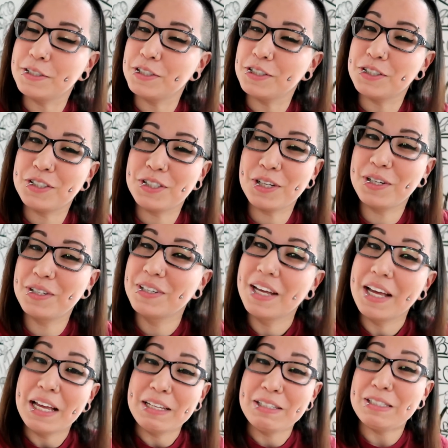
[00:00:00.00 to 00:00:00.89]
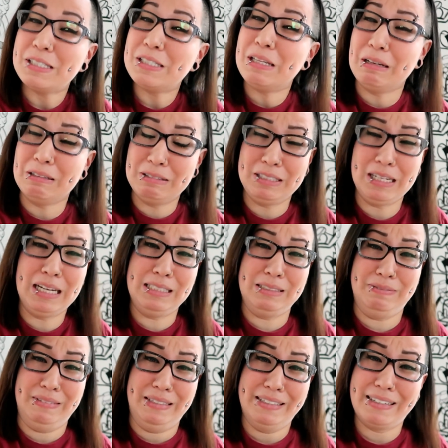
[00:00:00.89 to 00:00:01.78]
Just don't
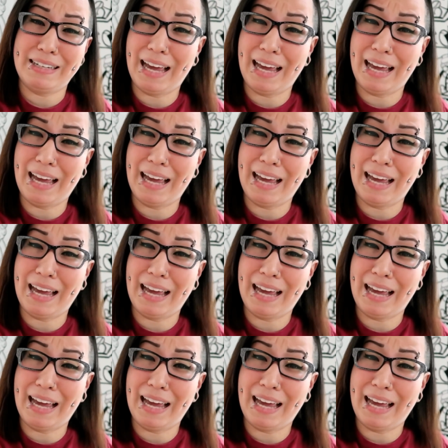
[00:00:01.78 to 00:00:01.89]
judge me,